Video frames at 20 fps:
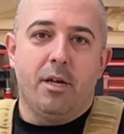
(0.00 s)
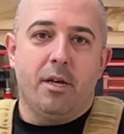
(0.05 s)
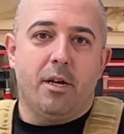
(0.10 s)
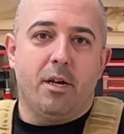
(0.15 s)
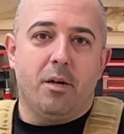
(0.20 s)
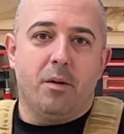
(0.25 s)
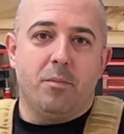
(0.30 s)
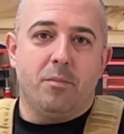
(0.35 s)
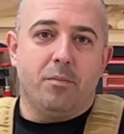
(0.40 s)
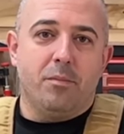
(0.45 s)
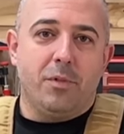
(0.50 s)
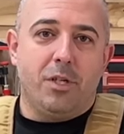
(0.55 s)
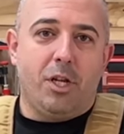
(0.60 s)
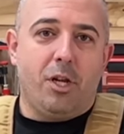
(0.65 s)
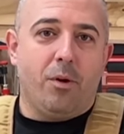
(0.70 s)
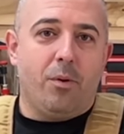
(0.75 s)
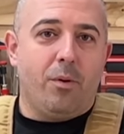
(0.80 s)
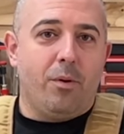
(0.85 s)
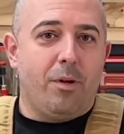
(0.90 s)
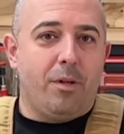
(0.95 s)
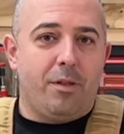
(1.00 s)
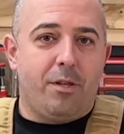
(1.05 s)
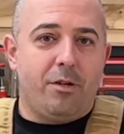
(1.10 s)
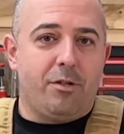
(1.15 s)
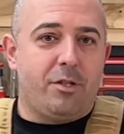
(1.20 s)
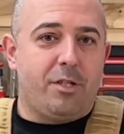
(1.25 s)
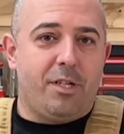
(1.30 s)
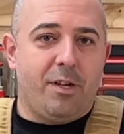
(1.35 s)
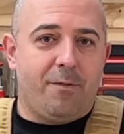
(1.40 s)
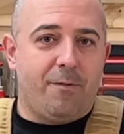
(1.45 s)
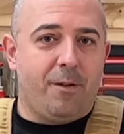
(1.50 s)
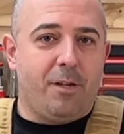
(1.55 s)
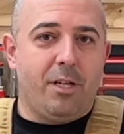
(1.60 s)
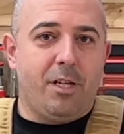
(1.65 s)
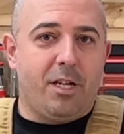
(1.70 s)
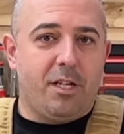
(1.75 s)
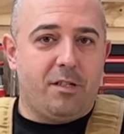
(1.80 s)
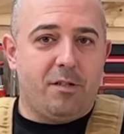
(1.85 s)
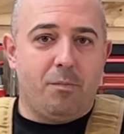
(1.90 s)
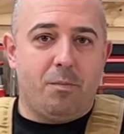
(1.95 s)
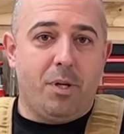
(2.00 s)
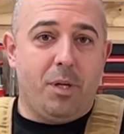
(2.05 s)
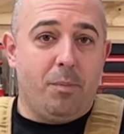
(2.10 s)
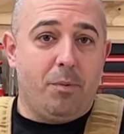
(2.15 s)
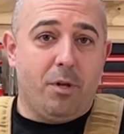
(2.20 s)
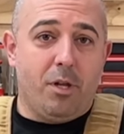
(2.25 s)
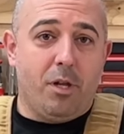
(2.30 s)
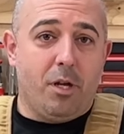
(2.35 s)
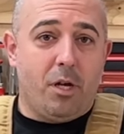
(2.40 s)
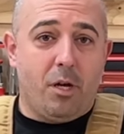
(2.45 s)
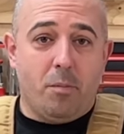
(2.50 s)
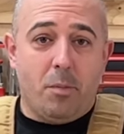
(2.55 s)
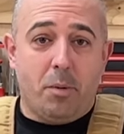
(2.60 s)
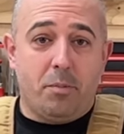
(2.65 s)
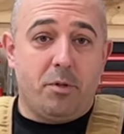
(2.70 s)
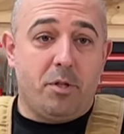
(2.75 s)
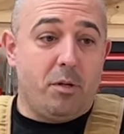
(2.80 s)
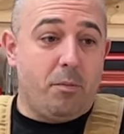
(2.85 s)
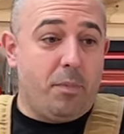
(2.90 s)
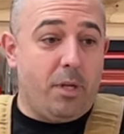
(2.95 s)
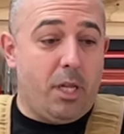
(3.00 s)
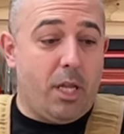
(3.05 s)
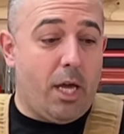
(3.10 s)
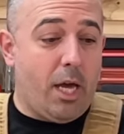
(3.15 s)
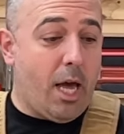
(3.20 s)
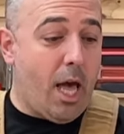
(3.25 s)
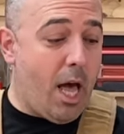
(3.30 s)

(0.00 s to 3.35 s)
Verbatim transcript: You know, there's definitely lots of people who'll come up to you and be like,